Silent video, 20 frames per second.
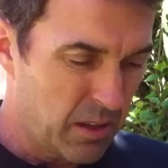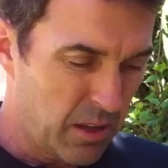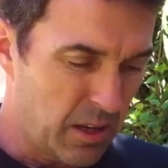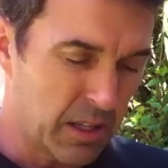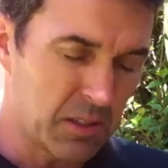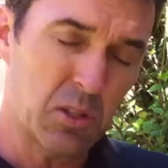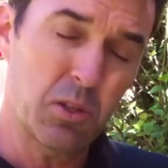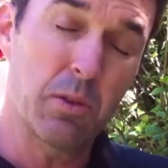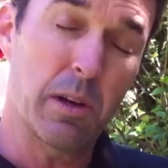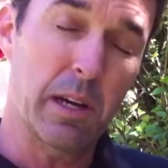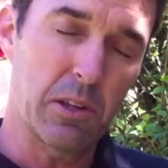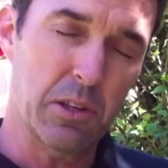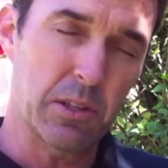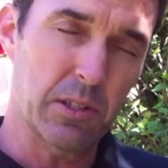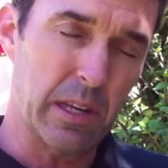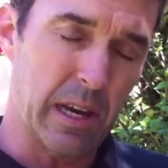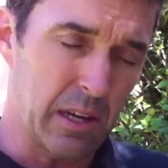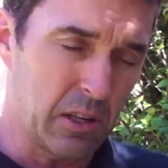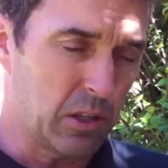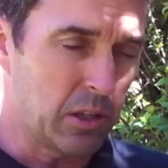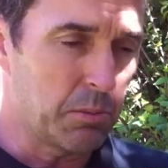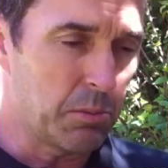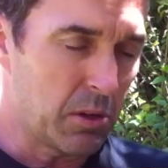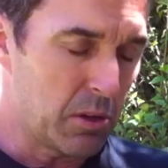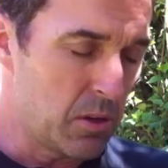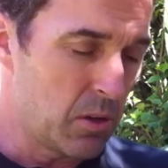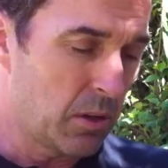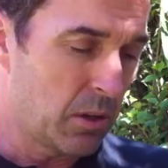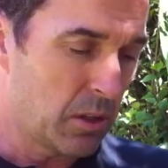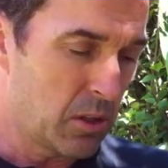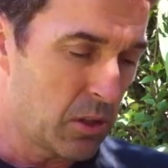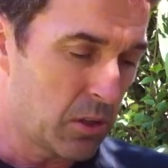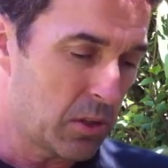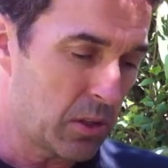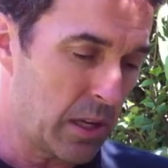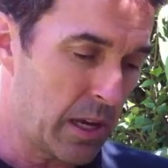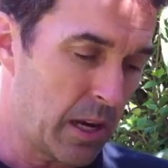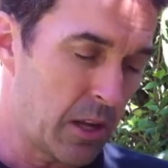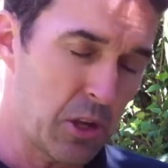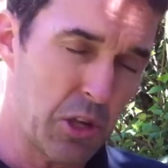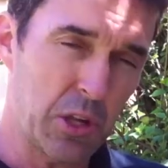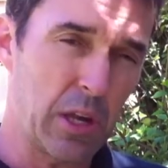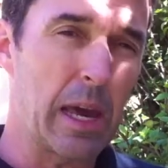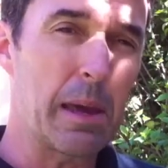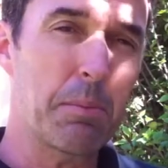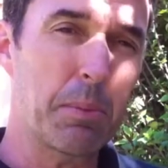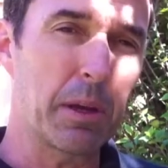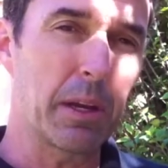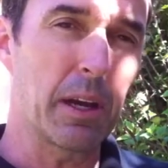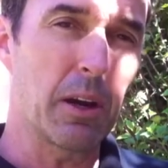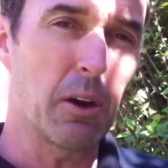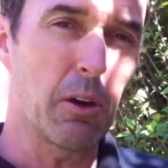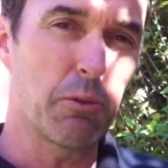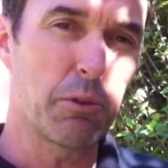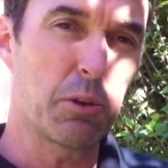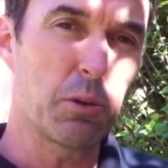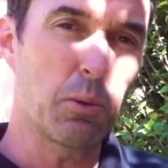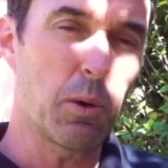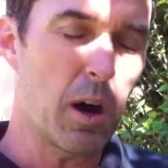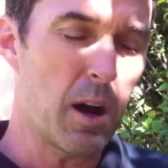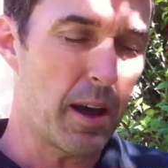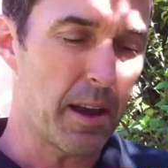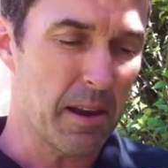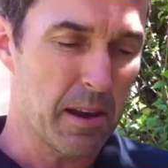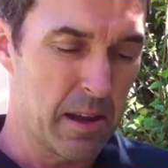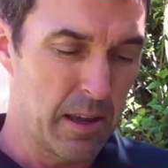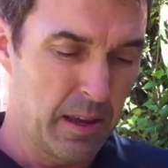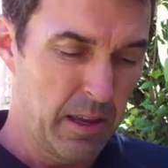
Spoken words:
not stretches actually, but you can just kind of shape it however you want.